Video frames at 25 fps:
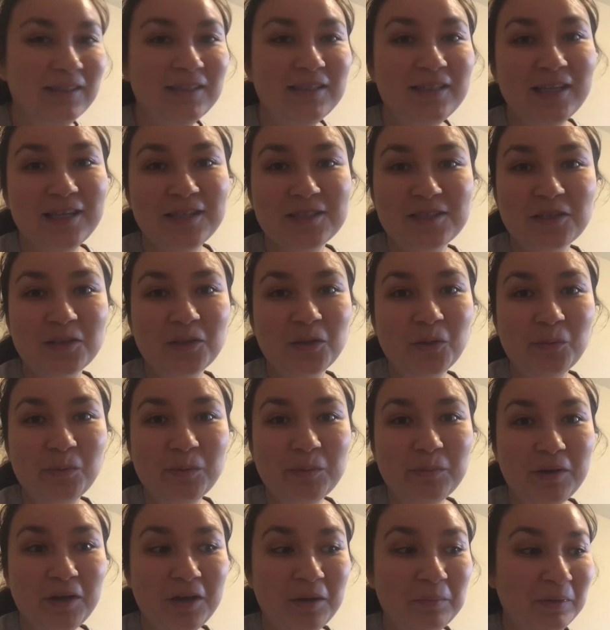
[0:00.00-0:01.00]
days alone
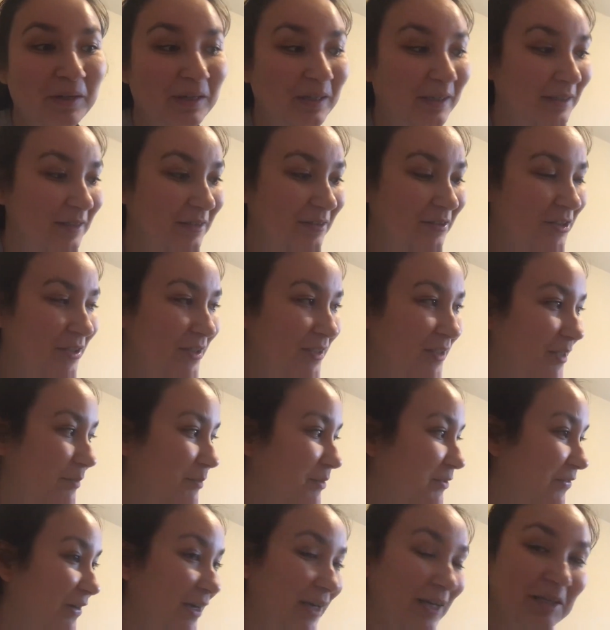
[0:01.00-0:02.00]
with mommy, and she
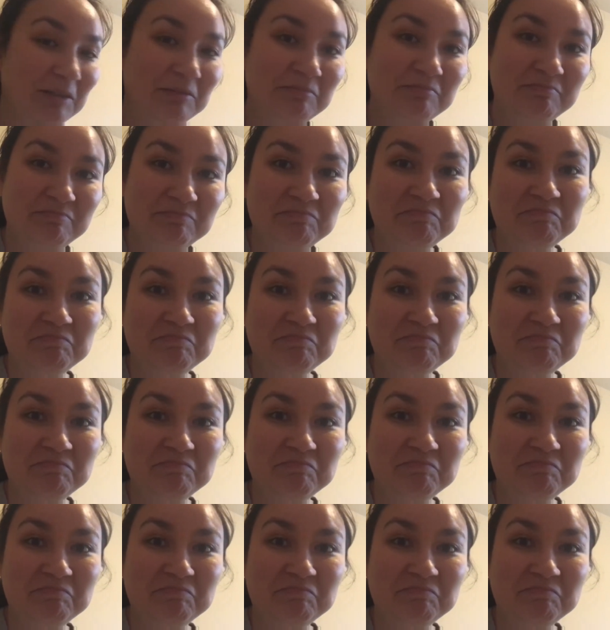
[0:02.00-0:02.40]
seems fine.